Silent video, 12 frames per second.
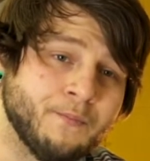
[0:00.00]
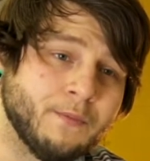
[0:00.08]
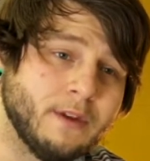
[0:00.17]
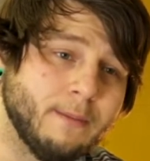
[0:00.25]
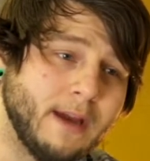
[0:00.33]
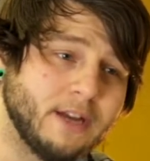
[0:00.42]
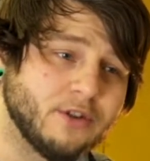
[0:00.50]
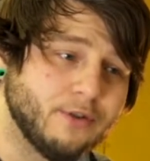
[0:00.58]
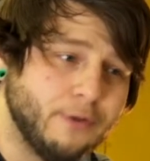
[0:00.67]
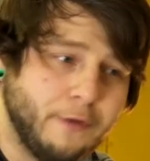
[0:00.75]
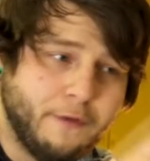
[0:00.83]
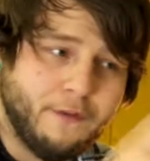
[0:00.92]
to make sure
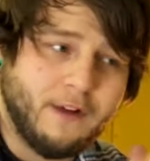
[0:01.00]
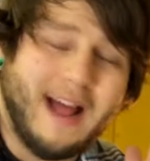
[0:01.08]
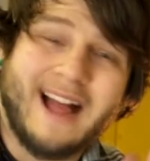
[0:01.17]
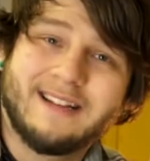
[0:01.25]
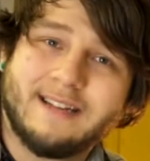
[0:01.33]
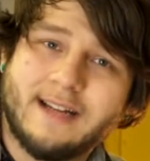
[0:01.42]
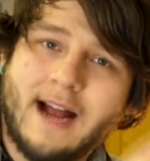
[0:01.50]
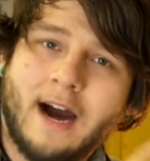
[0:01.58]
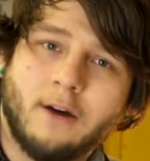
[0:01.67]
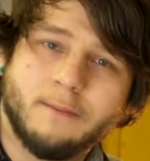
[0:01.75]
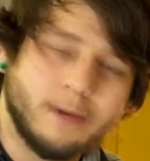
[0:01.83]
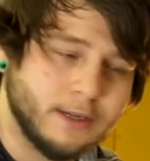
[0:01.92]
you flatten it
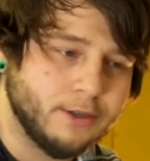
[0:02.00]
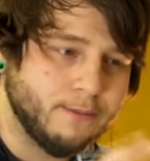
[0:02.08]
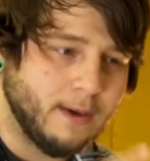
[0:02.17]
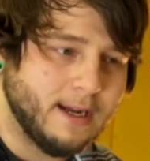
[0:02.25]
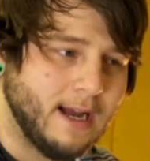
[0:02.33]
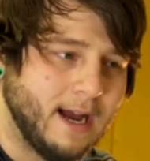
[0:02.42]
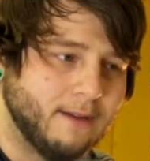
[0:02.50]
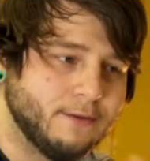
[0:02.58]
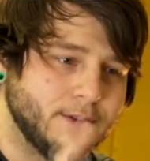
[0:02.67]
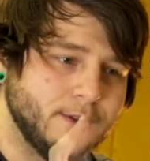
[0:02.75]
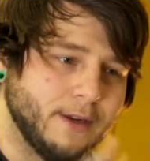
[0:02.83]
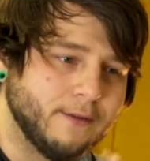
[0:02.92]
out, because you might have
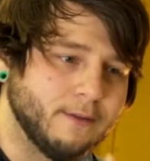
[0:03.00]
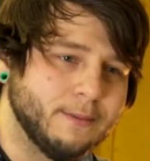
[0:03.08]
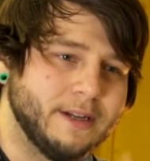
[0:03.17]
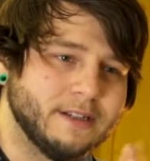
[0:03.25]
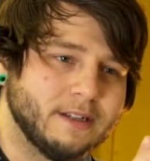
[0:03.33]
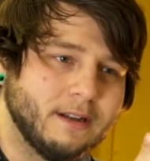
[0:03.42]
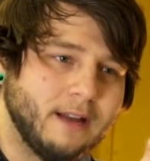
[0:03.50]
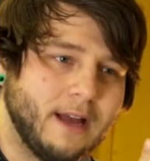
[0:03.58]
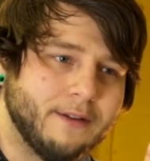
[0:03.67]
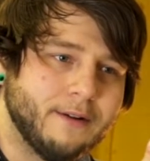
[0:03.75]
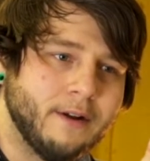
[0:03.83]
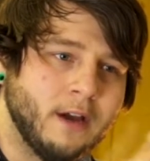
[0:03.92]
2 different pieces of
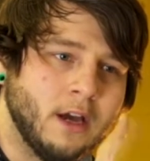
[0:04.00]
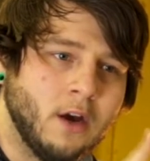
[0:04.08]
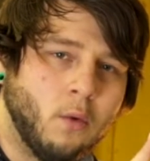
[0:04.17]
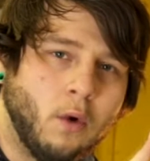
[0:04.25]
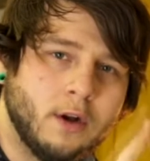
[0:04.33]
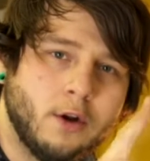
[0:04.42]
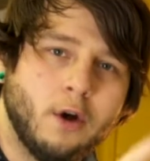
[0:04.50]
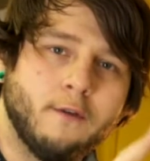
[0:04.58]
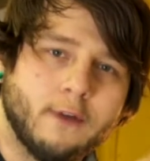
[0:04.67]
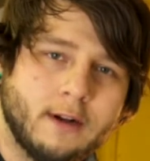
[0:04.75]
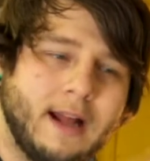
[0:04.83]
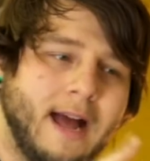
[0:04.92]
leather, one
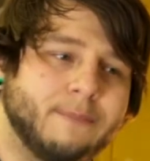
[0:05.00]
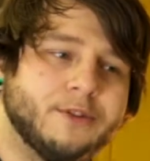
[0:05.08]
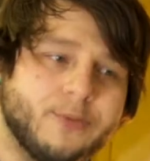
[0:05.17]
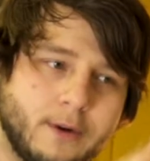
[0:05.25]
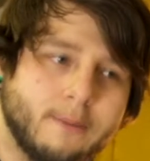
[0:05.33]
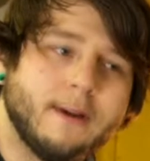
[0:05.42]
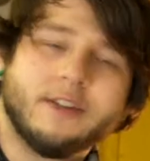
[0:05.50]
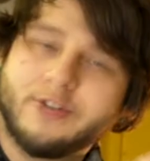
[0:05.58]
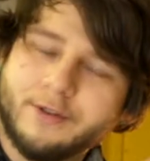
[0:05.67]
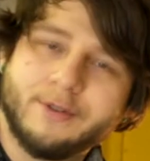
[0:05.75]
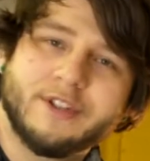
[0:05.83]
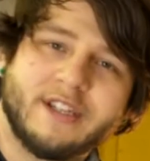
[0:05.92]
overlaps. You want to make sure
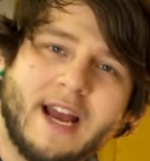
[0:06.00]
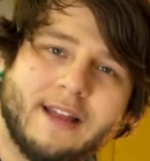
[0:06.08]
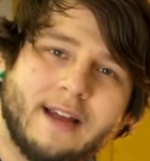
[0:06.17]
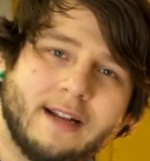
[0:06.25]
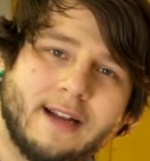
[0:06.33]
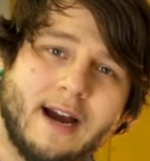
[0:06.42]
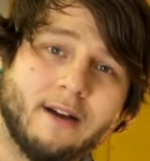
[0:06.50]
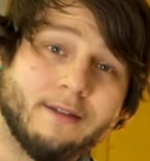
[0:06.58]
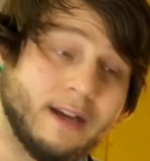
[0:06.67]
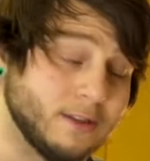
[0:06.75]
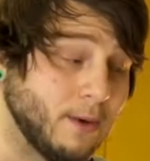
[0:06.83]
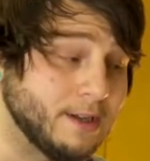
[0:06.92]
you sand that down.
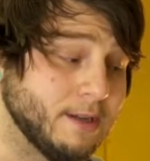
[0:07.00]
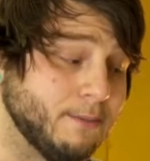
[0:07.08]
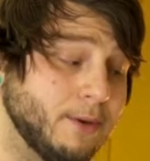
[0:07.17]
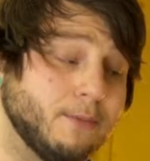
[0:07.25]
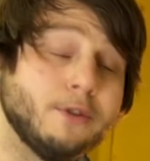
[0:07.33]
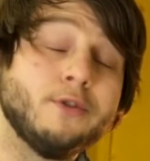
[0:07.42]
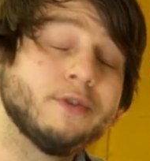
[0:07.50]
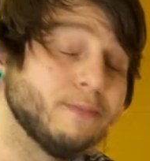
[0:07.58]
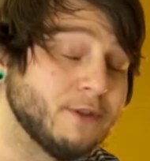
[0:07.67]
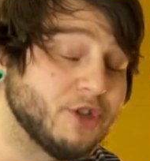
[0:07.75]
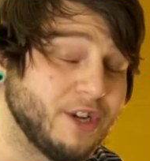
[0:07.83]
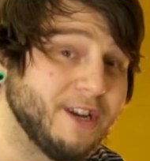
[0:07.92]
That's why some people use
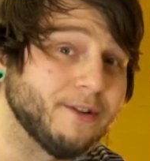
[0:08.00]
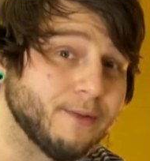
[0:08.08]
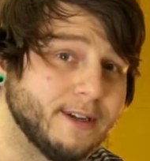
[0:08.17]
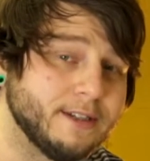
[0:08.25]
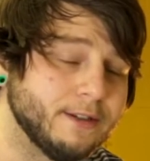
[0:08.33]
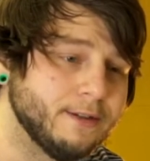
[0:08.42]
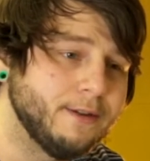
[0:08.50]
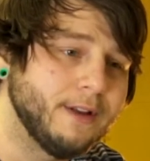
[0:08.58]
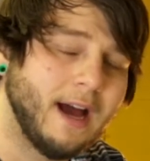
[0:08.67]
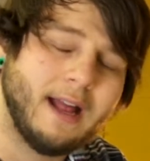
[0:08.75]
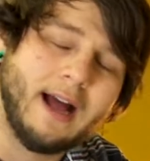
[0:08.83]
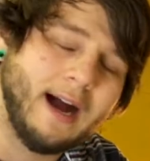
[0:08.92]
machinery to do
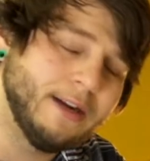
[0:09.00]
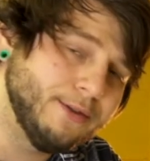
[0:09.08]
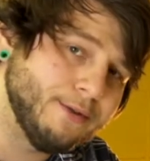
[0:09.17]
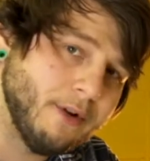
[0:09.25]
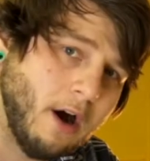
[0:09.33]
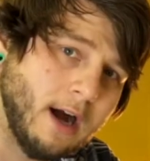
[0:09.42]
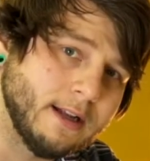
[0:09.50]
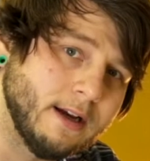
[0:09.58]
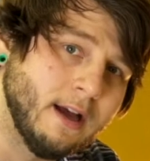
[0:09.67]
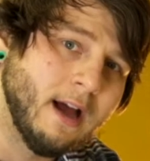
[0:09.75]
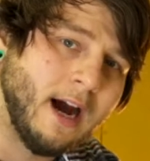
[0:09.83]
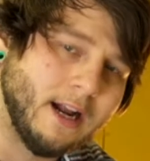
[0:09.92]
that. I do not.
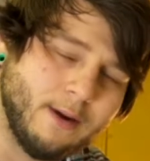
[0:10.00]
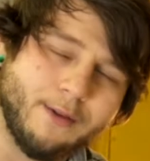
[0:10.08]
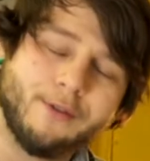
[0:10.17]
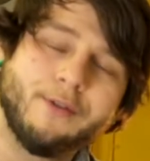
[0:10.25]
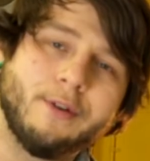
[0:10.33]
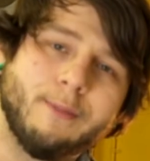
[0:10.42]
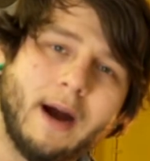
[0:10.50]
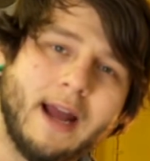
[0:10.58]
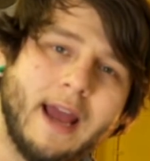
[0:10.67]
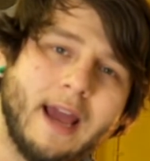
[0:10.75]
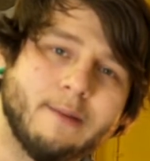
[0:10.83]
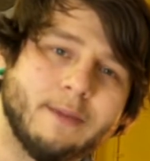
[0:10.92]
I'd rather do it by
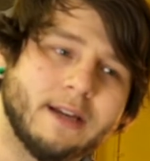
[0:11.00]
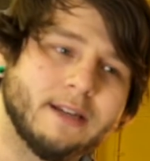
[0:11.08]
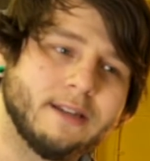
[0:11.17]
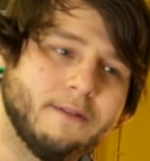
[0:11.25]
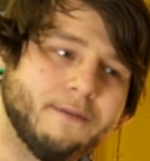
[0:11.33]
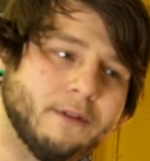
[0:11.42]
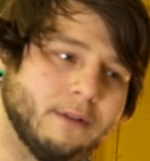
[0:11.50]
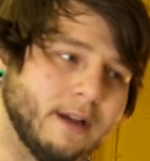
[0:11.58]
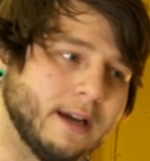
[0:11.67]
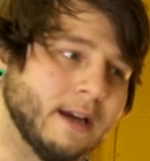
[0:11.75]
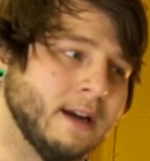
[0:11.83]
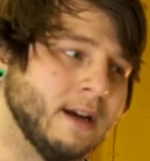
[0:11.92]
hand because I feel
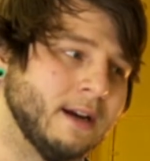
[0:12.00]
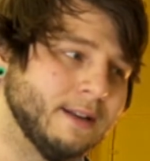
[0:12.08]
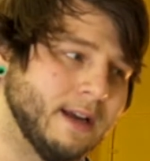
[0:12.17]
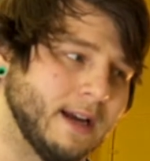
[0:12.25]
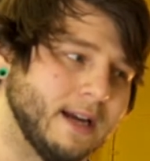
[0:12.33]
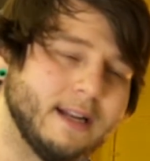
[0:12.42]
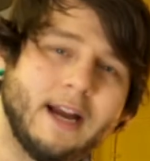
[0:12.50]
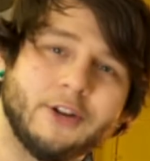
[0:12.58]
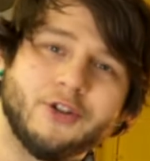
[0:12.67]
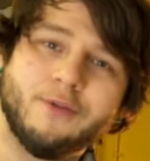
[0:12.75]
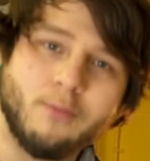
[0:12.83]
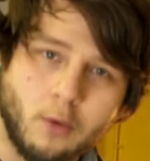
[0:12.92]
like that
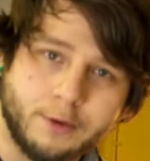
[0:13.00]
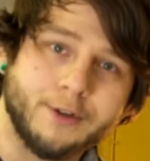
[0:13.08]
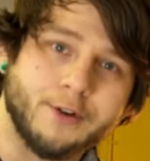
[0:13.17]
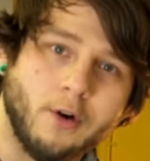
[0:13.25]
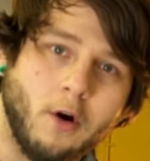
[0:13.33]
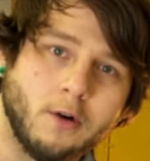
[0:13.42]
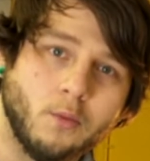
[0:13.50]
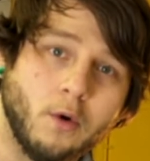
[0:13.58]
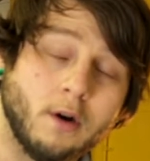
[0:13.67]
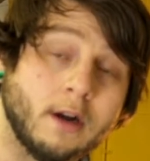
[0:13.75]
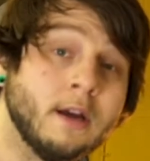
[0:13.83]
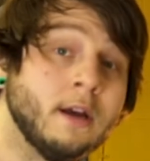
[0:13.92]
connects you more to your artwork.